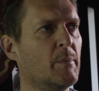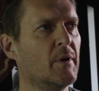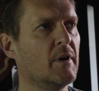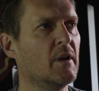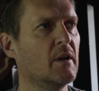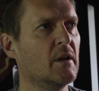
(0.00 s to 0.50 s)

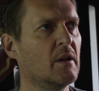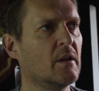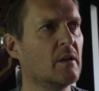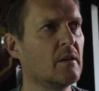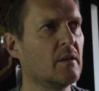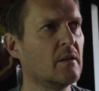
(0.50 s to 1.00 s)
but
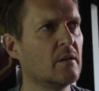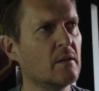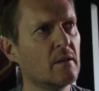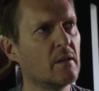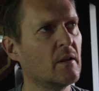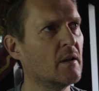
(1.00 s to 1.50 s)

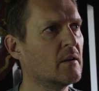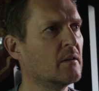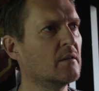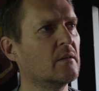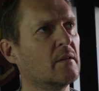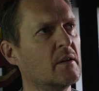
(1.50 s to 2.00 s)
there,
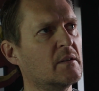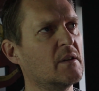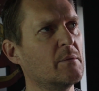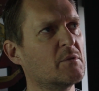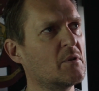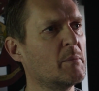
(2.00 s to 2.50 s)
there seems